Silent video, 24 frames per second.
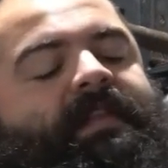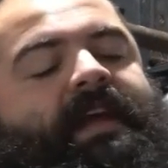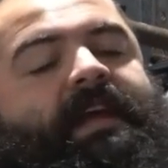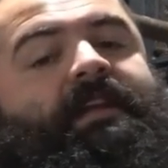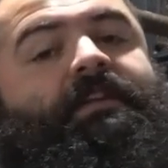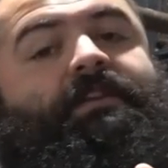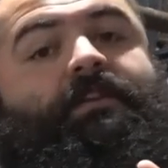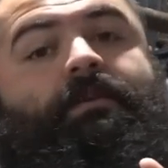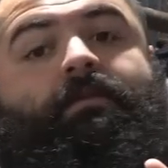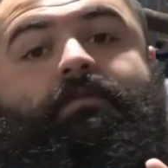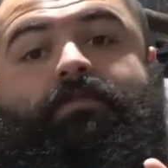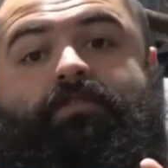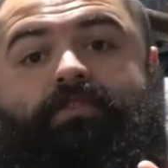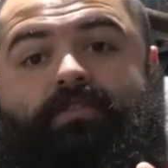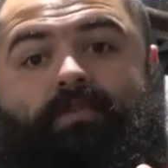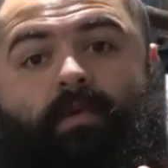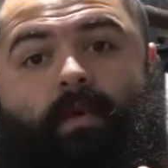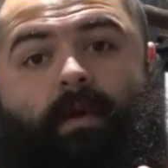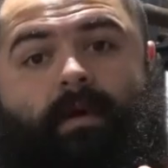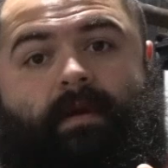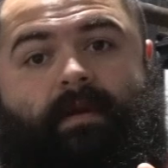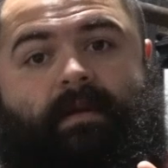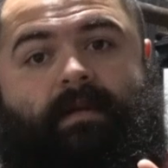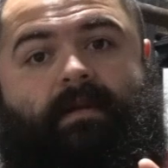they do
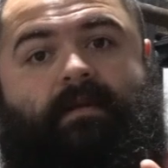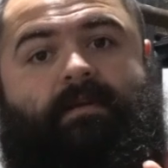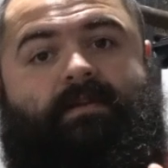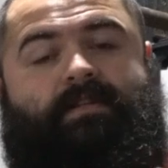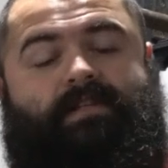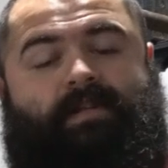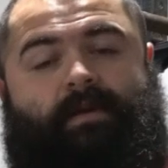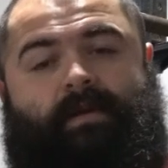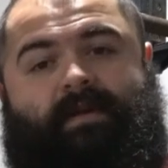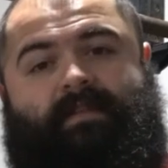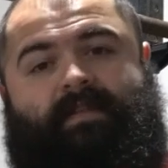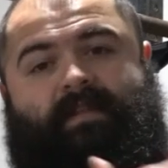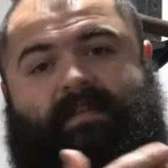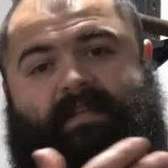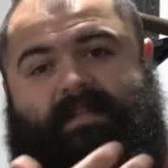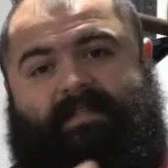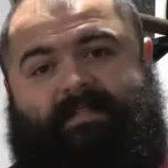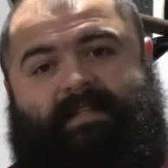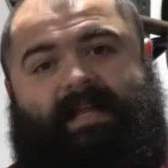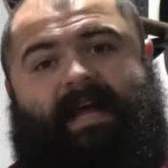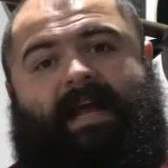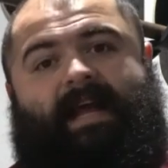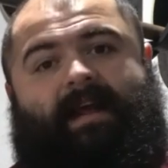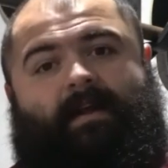shorten during the
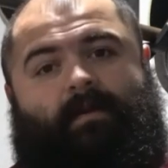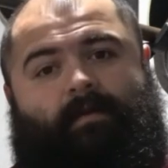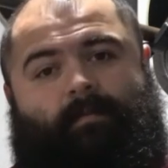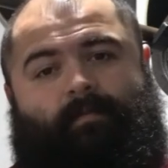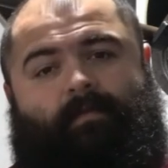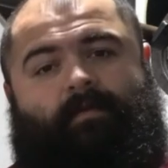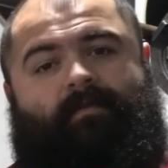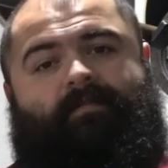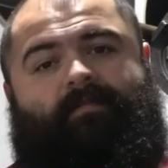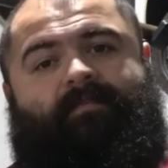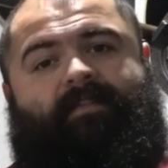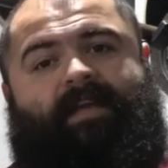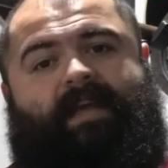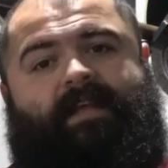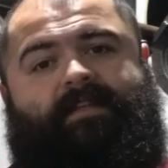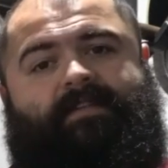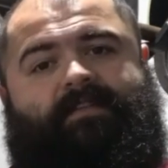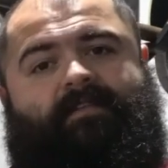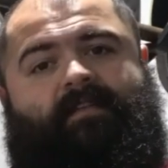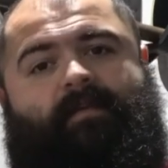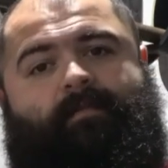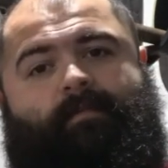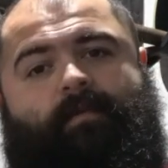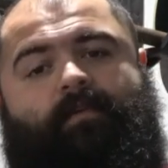desirable phase
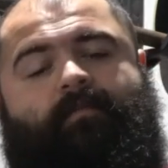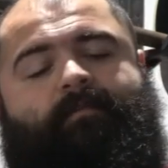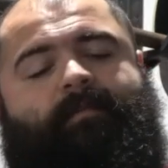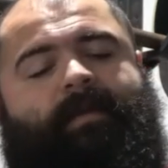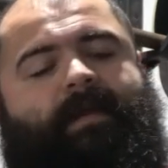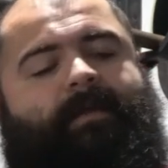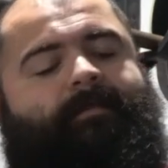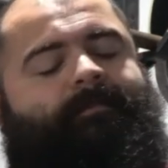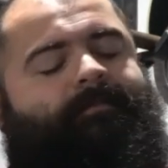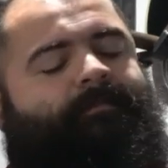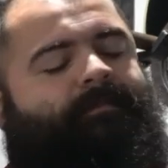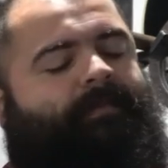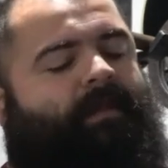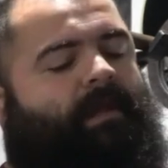of a movement,